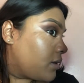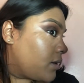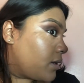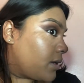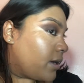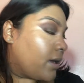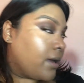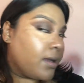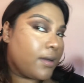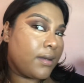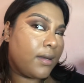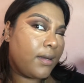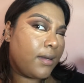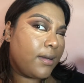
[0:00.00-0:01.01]
and
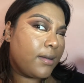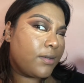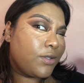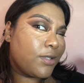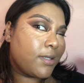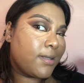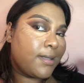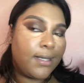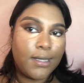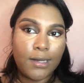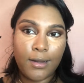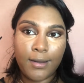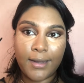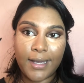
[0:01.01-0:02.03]
just
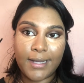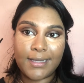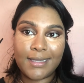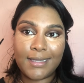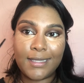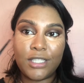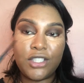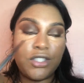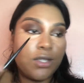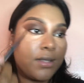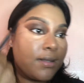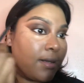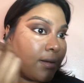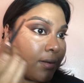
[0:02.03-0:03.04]
elongating it
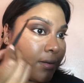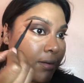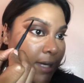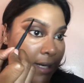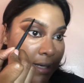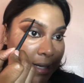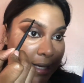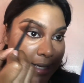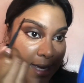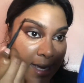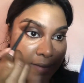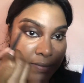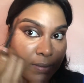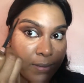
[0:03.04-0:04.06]
just a little, and like I
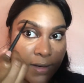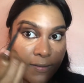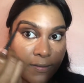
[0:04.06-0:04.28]
have a bit of